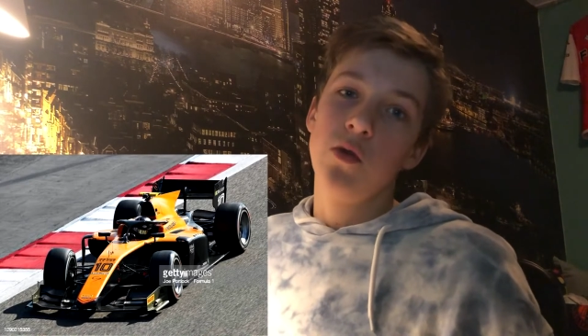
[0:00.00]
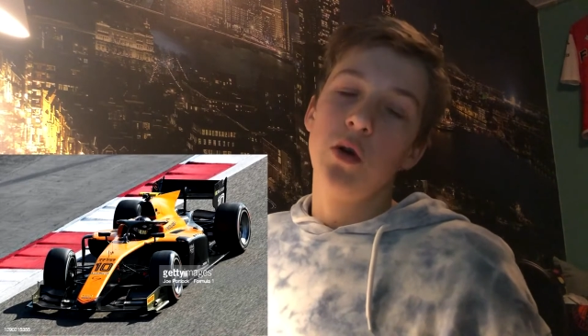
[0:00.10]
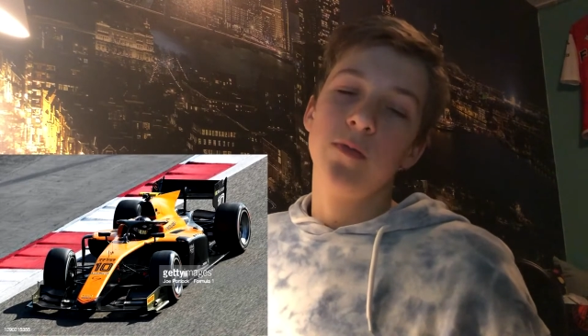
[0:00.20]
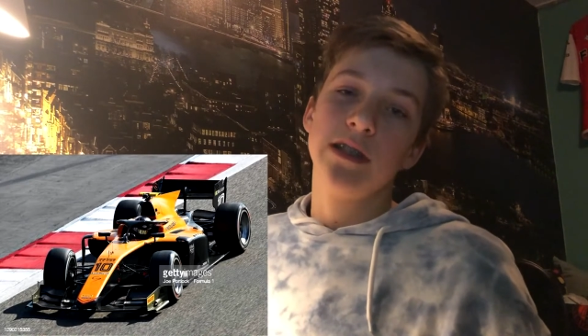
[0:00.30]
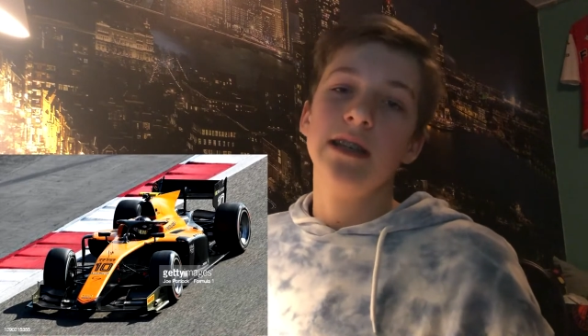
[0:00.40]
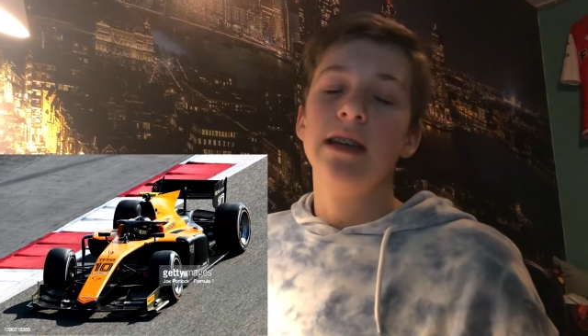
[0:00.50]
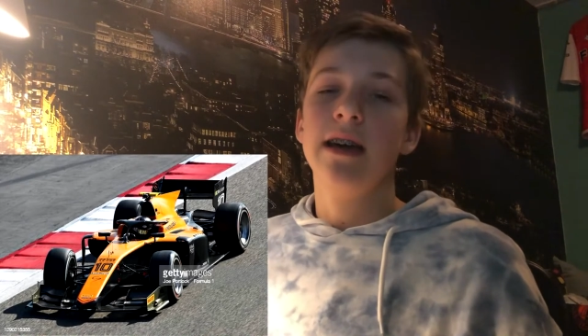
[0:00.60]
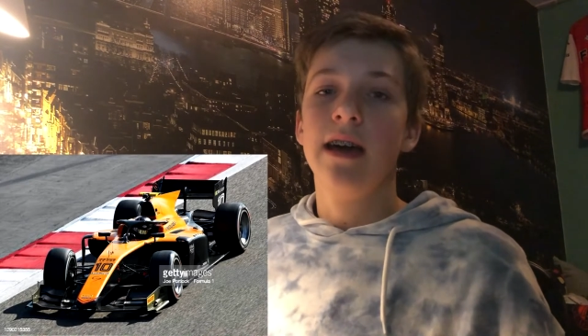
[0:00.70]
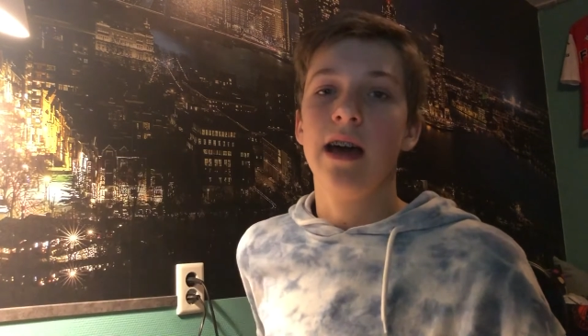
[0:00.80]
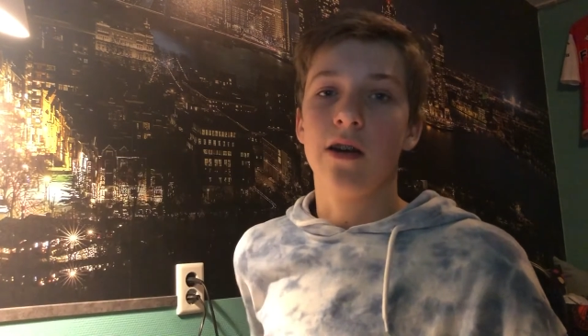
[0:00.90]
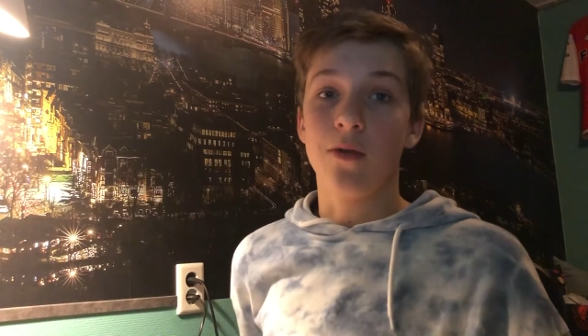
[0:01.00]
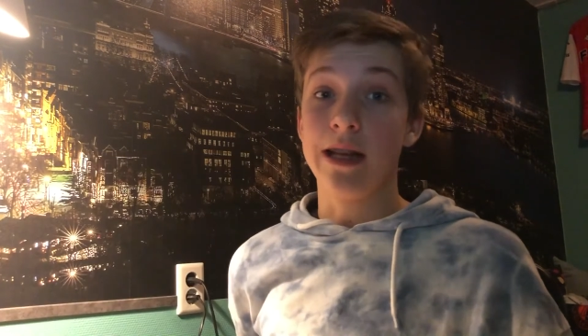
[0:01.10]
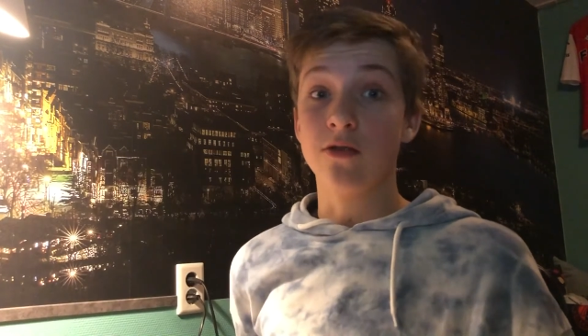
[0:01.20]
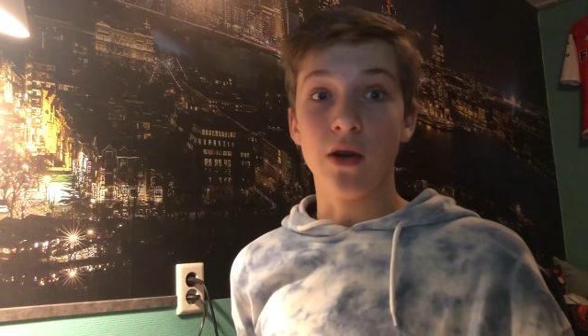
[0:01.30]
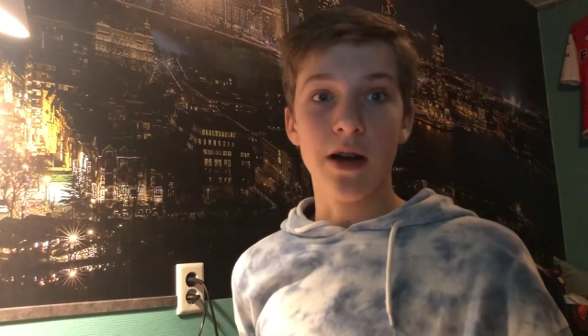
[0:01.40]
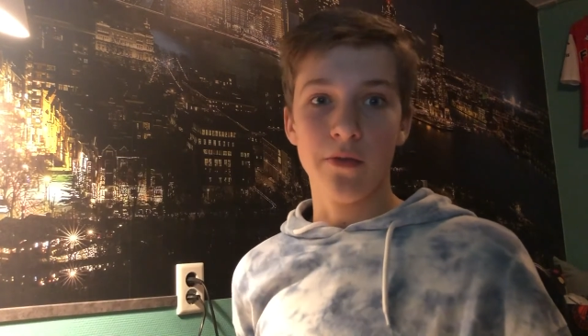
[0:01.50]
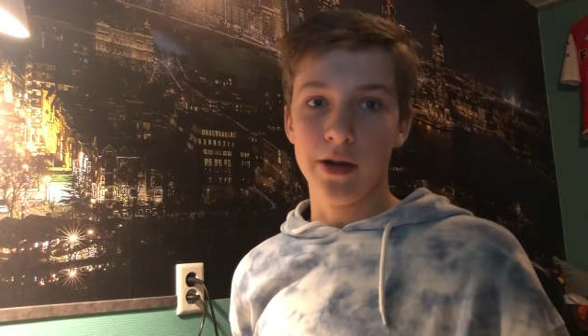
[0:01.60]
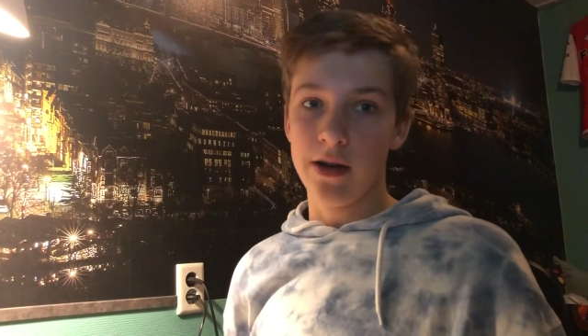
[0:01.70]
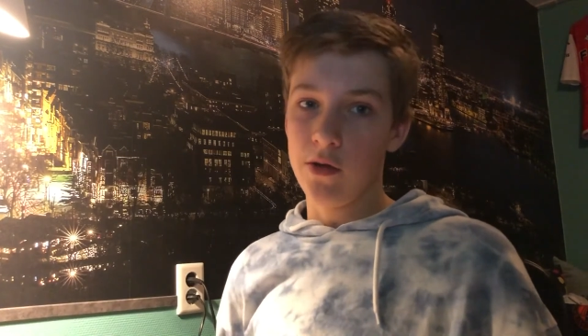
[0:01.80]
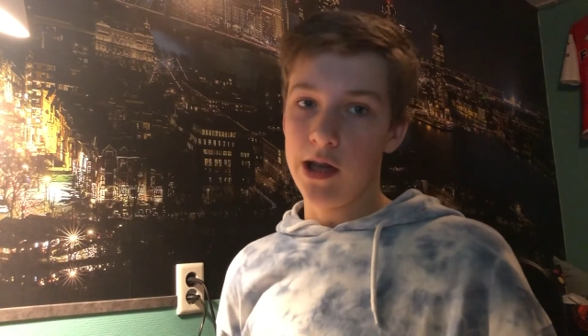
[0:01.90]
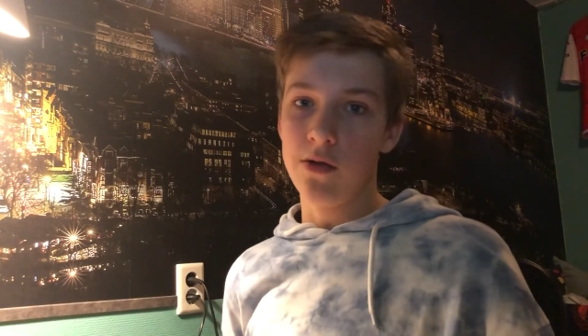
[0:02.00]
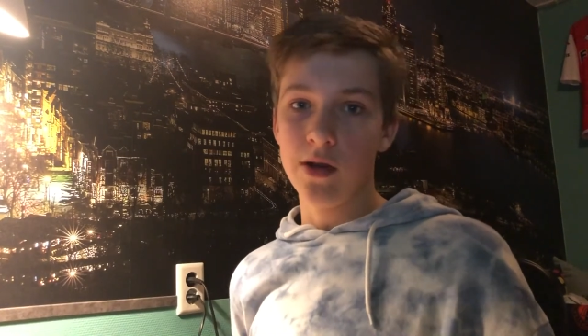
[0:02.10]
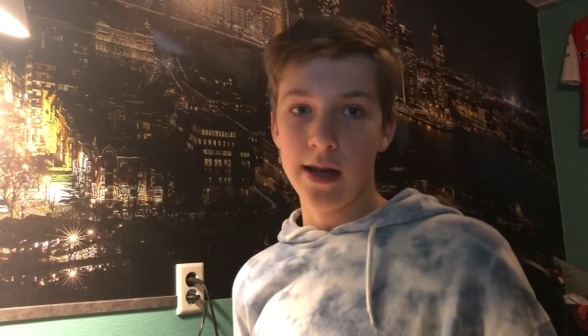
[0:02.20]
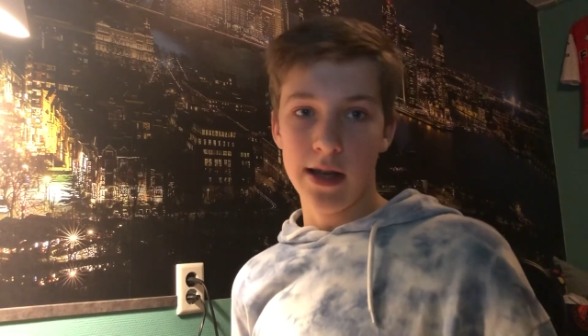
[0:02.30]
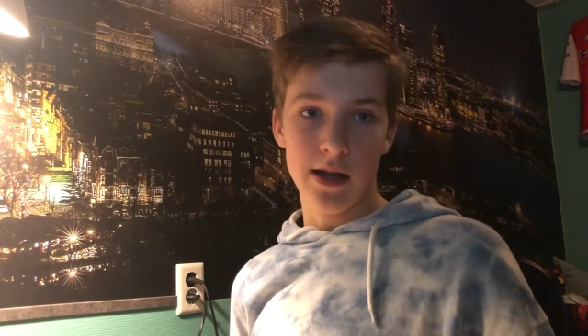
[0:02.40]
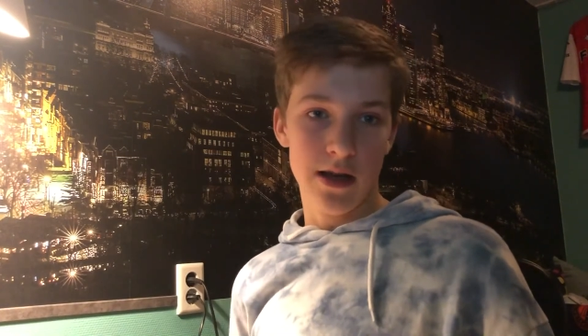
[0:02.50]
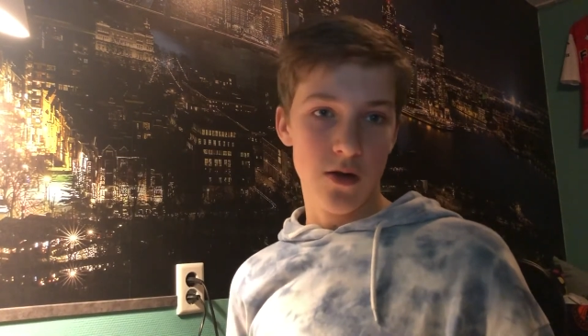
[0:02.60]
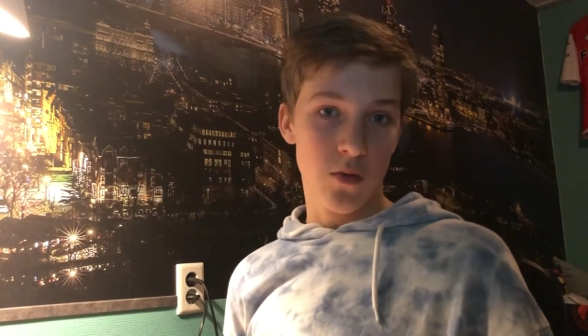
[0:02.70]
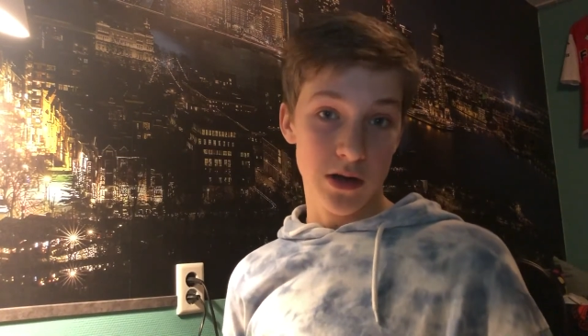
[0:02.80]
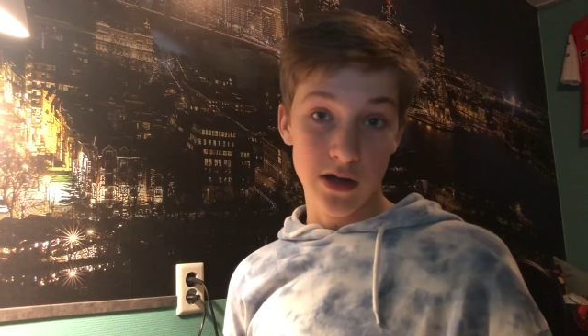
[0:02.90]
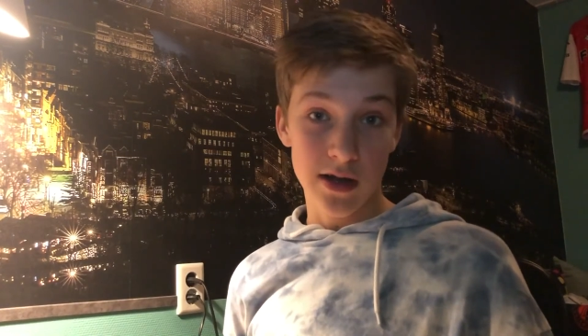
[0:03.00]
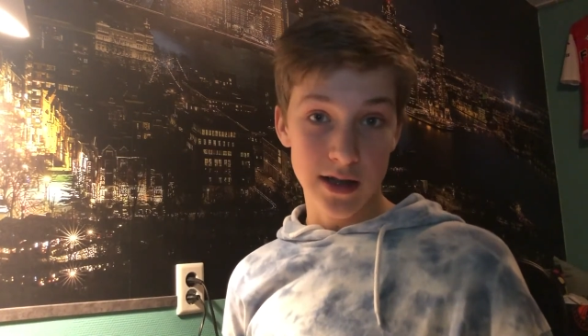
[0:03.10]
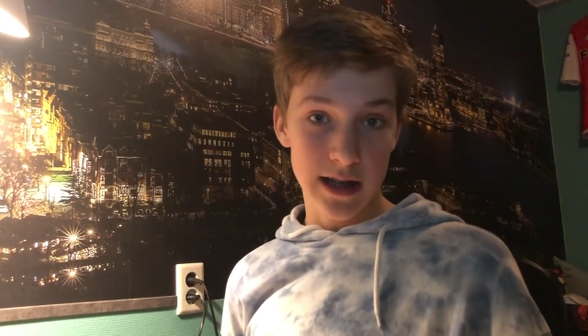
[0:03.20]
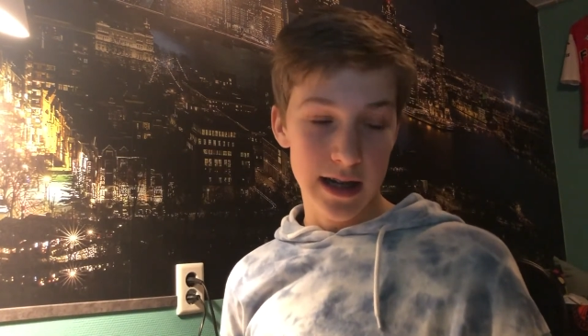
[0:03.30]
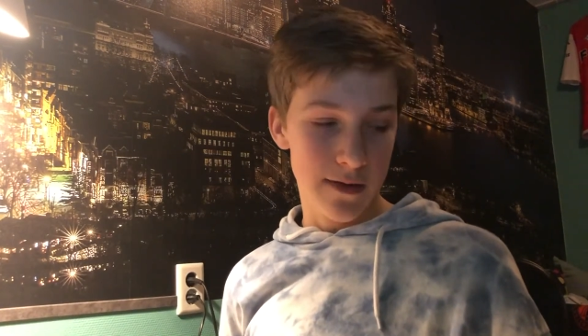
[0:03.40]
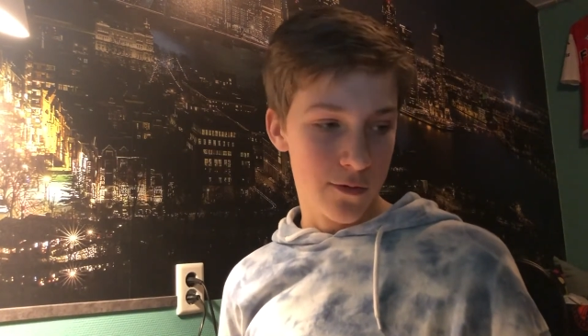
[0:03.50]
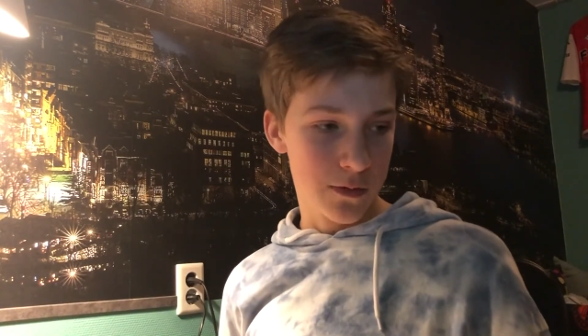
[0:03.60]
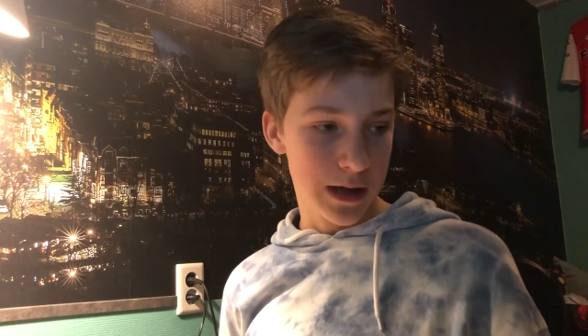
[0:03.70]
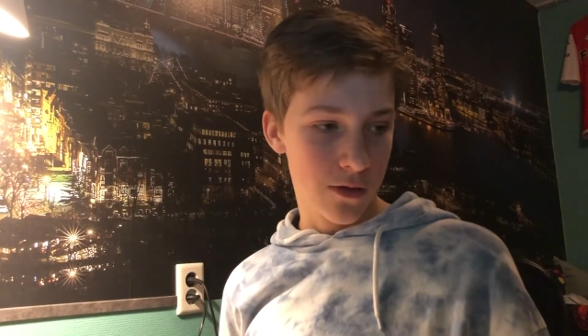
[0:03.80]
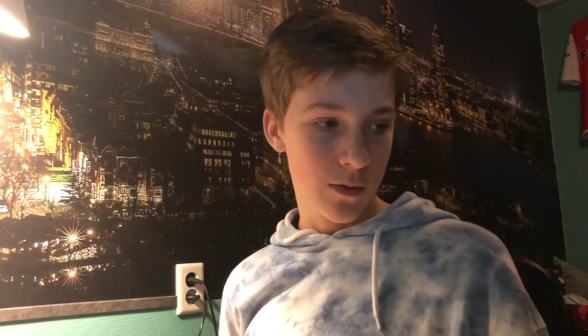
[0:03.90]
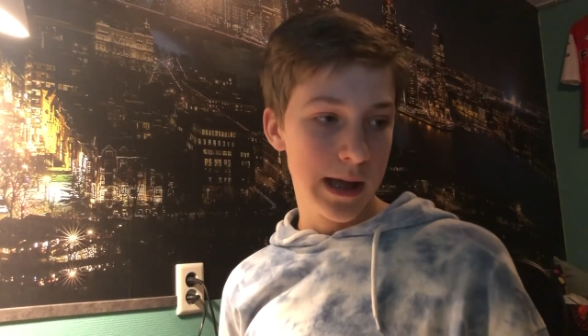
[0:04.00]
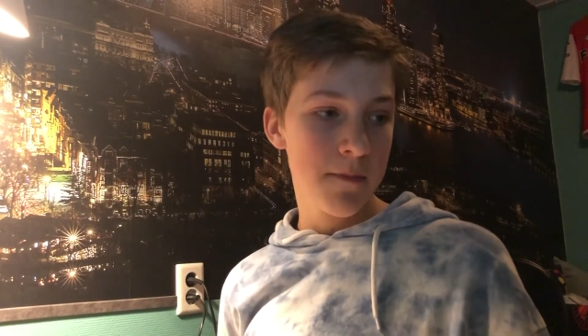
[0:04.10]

obviously a great driver, where he was last year in Formula 3.